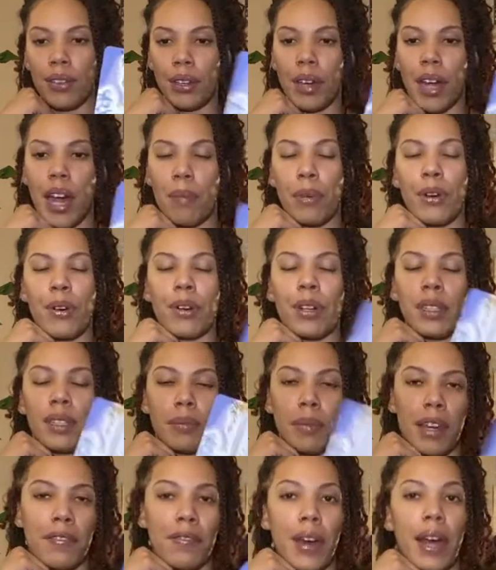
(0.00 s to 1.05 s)
Capricorns
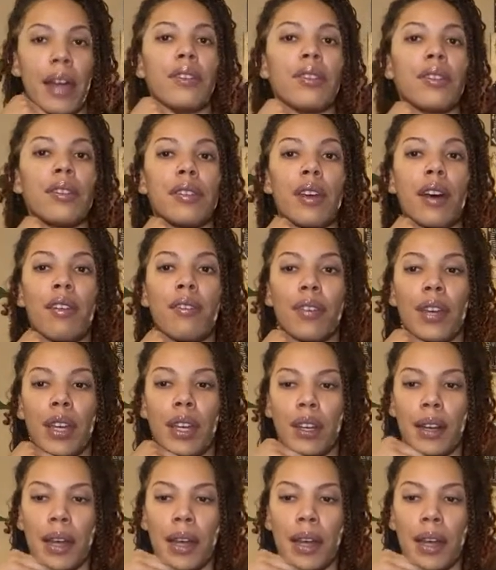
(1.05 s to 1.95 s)
may find yourself in